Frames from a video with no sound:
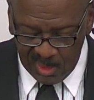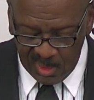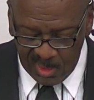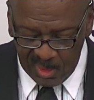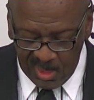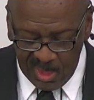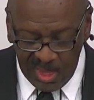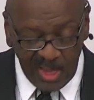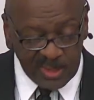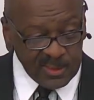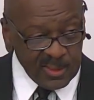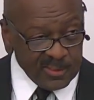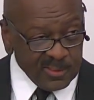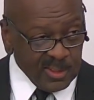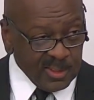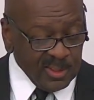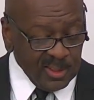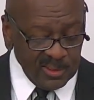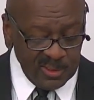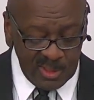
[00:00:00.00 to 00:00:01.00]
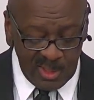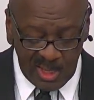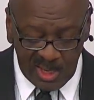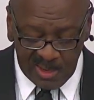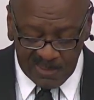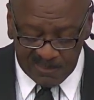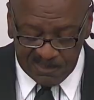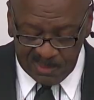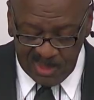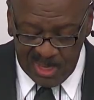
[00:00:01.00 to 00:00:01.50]
As I said the other night, I,
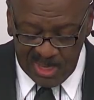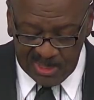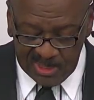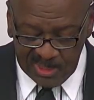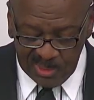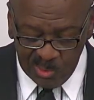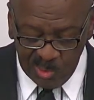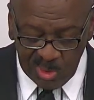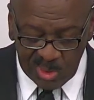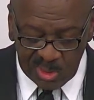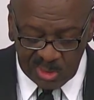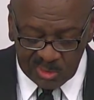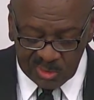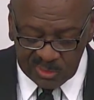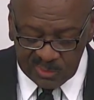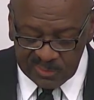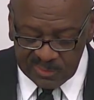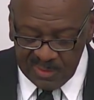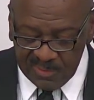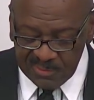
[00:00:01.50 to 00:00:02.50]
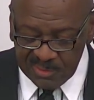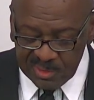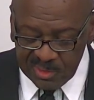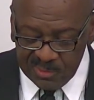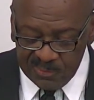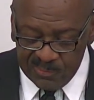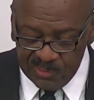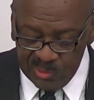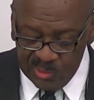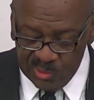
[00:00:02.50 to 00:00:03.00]
I did one hundred seventeen
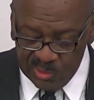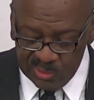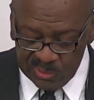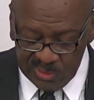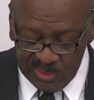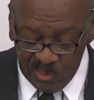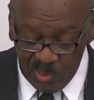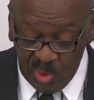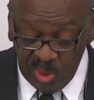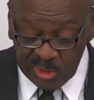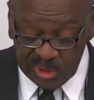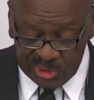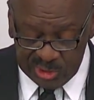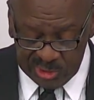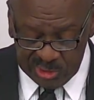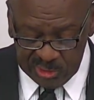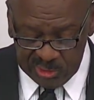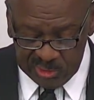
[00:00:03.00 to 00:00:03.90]
funerals at one church.